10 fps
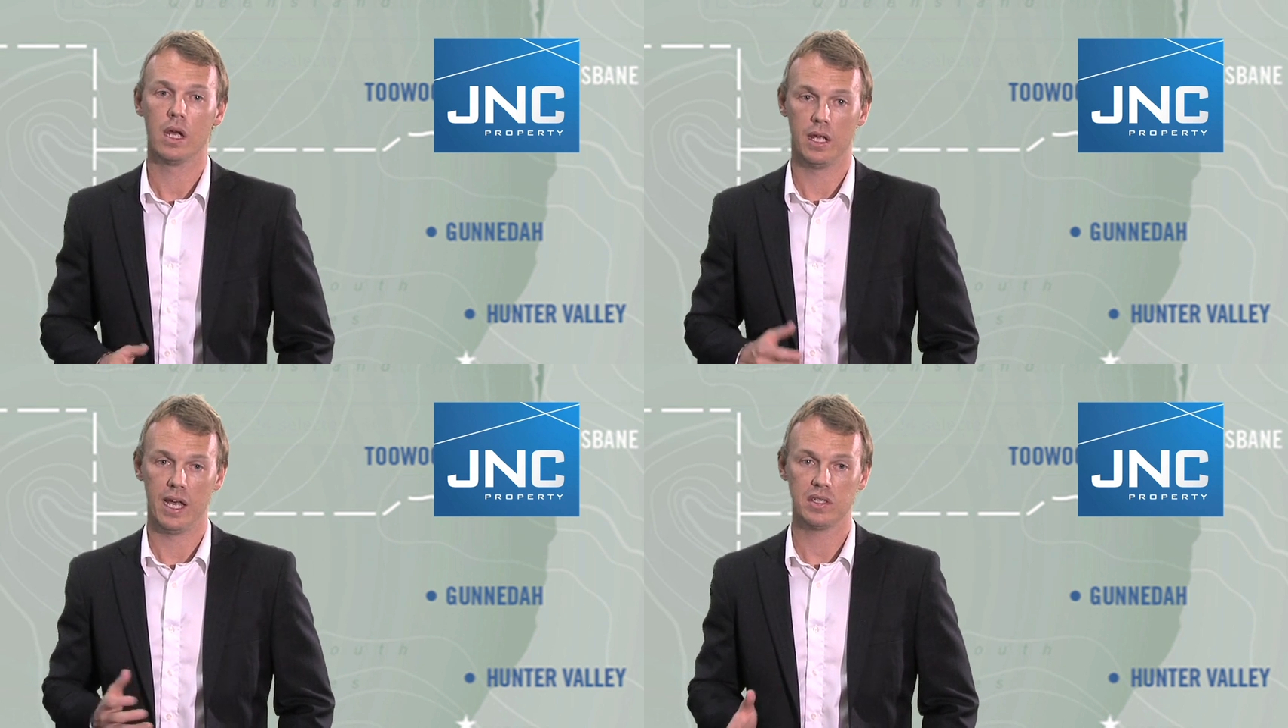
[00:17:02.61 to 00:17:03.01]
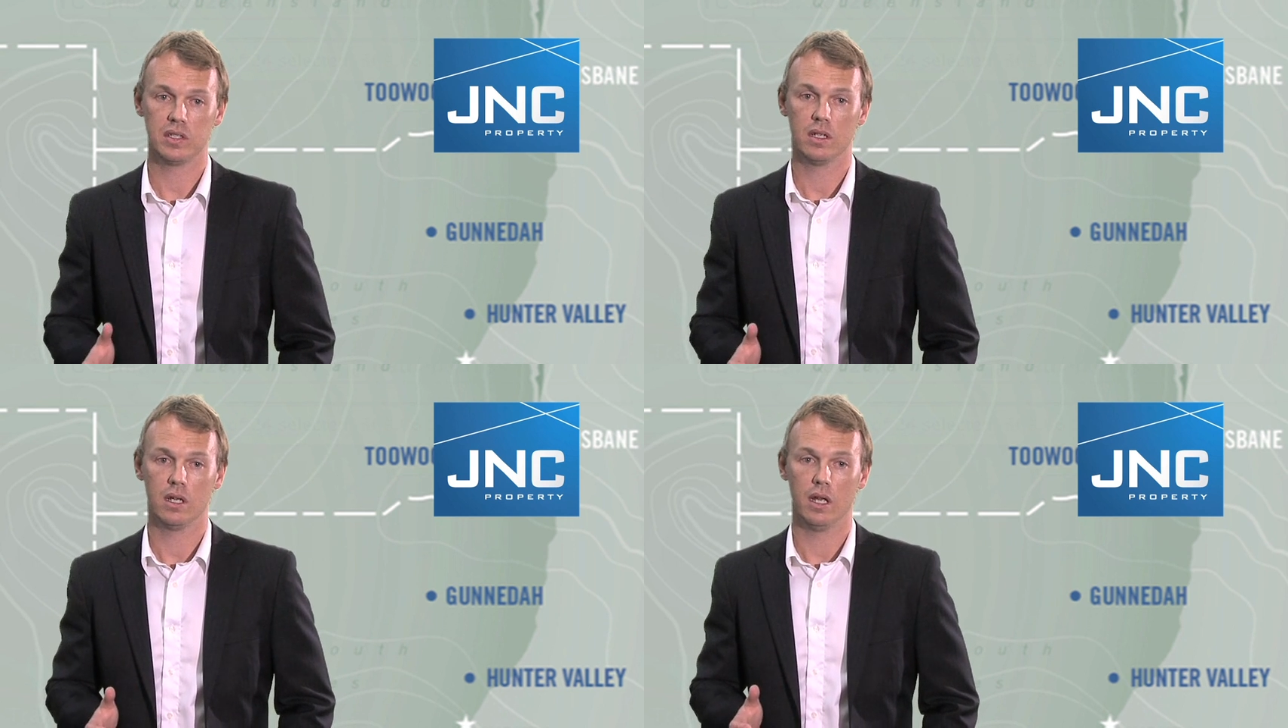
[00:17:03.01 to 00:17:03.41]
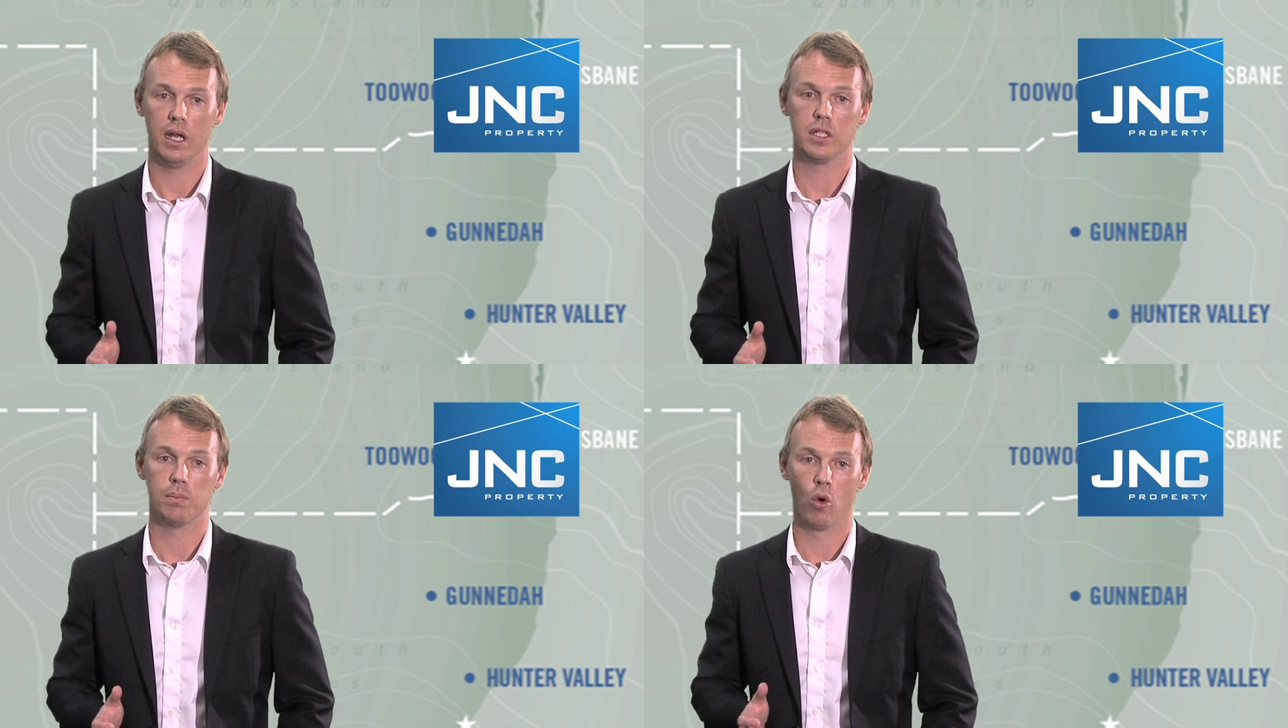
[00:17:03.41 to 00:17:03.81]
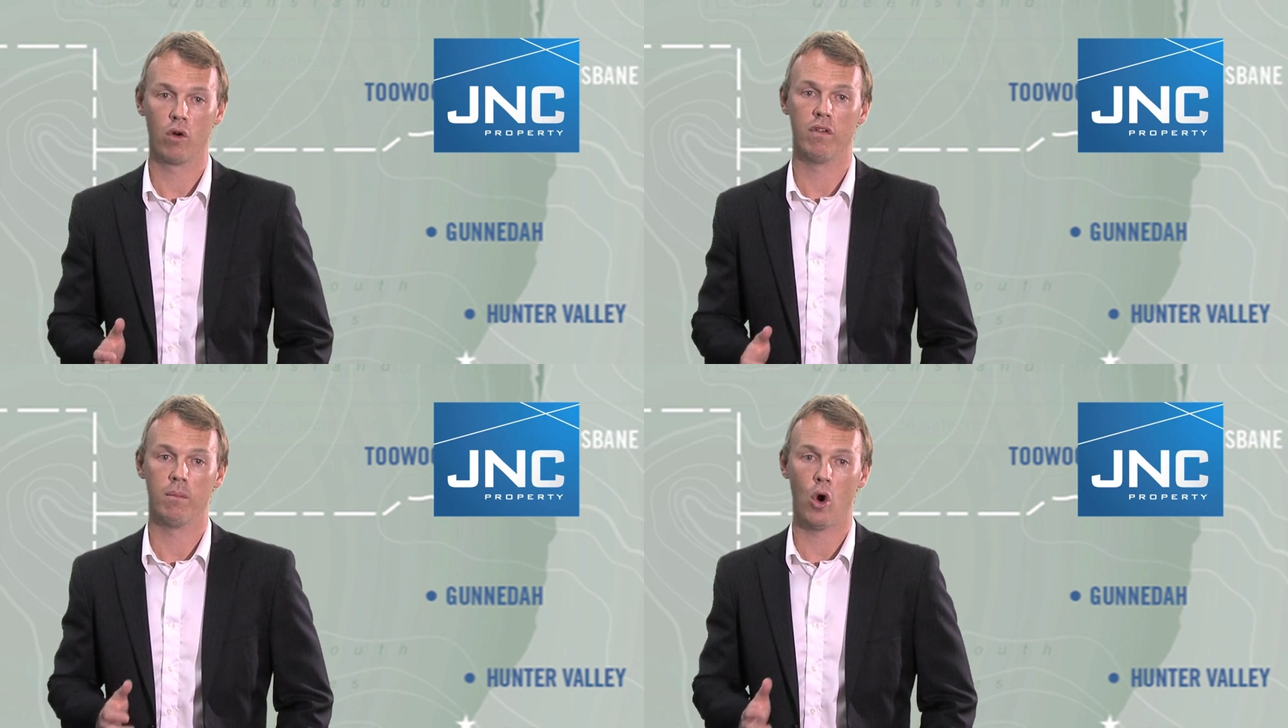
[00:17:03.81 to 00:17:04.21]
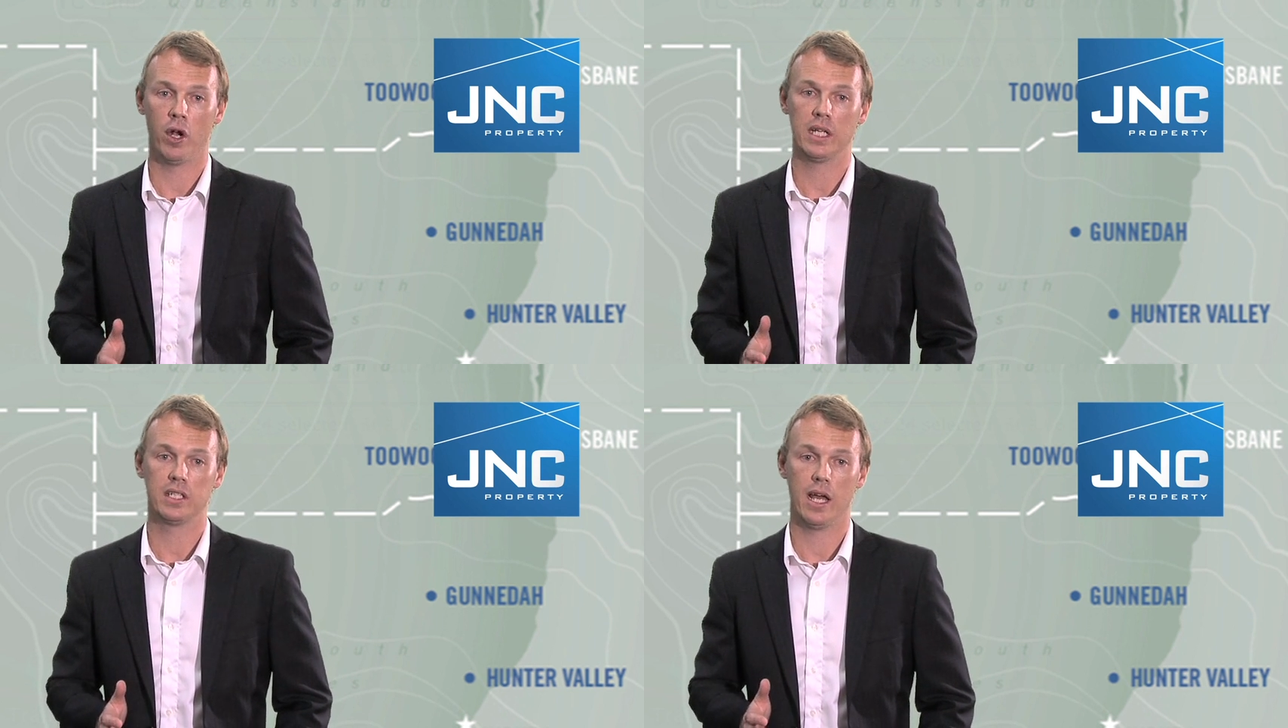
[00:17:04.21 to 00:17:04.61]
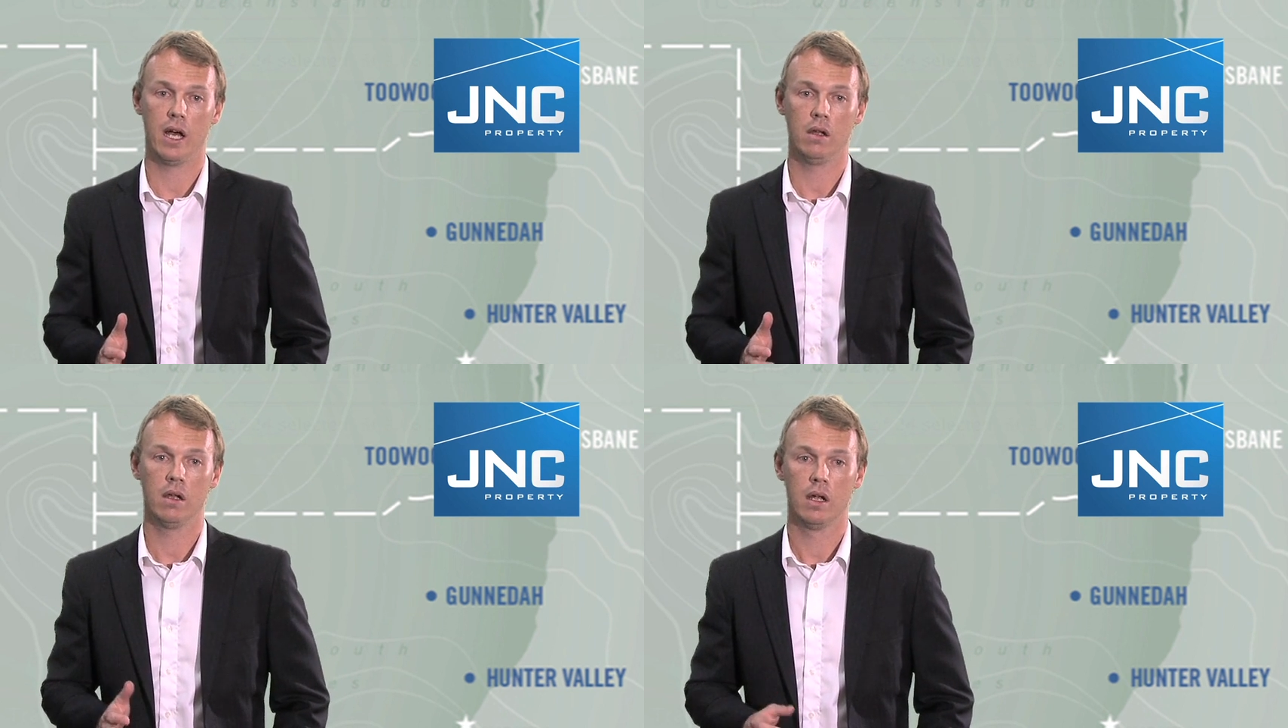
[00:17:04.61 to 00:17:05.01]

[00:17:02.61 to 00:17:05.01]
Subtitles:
Yes, it's more of a mining town,